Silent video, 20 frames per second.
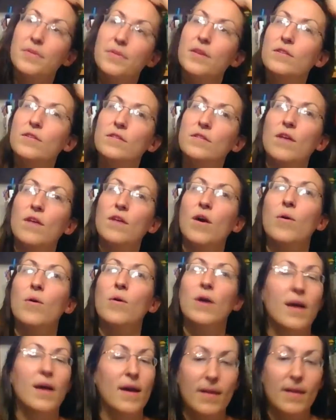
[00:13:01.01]
So
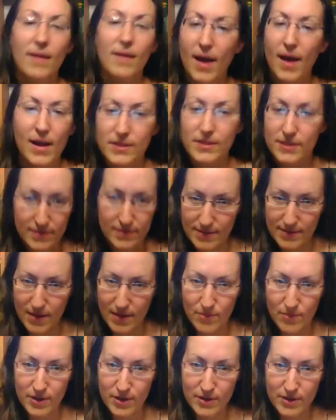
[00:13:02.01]

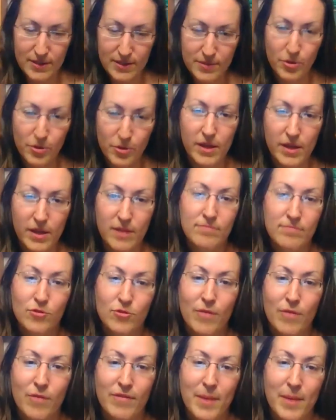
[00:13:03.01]
that one is brilliant.
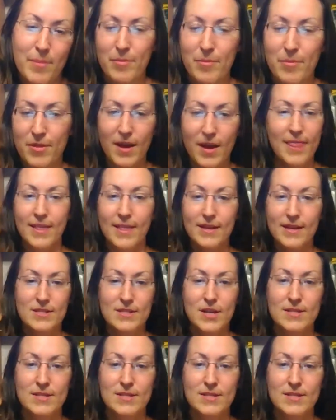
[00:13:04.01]
Whoever came up with it, I think it's an